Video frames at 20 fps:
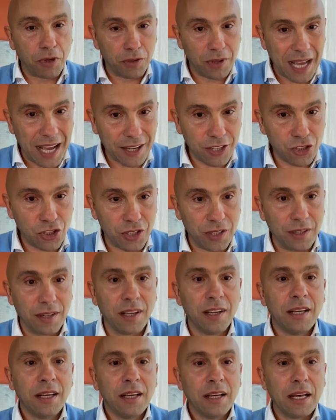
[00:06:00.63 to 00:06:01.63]

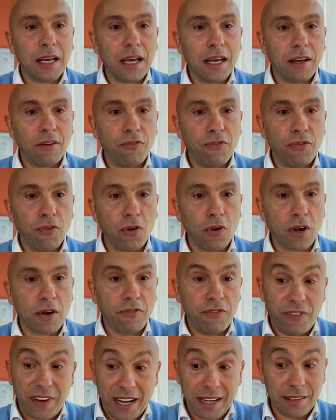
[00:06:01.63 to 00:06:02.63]
production uh,
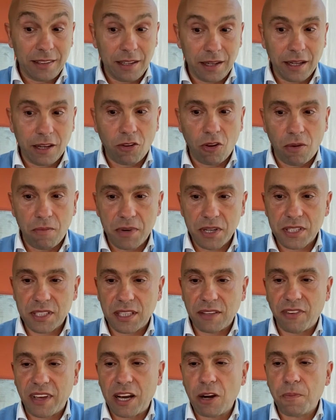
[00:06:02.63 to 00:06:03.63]
for further e-commerce
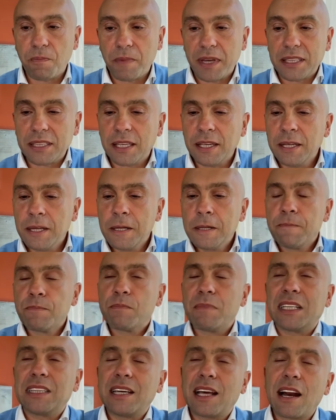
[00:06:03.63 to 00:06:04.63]
development.
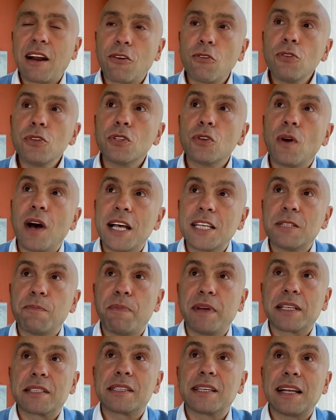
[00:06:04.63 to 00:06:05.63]
But there are also
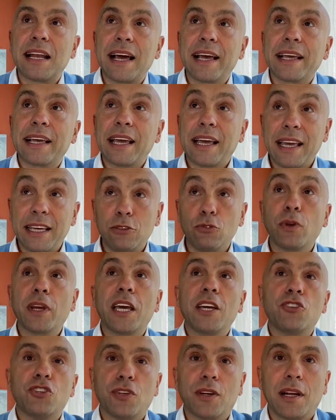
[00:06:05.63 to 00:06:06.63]
aspects like
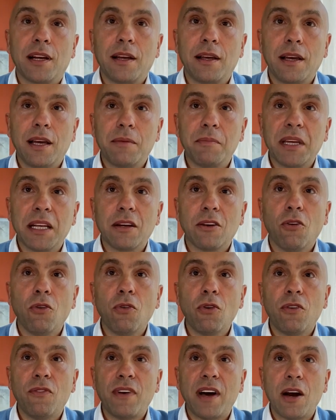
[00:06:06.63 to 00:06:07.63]
educational. I mean,
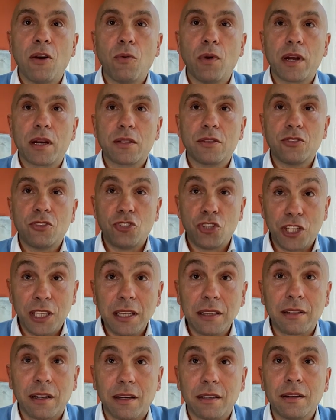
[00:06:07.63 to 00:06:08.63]
all of our
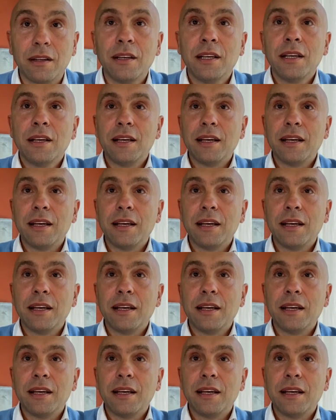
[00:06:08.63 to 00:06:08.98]
children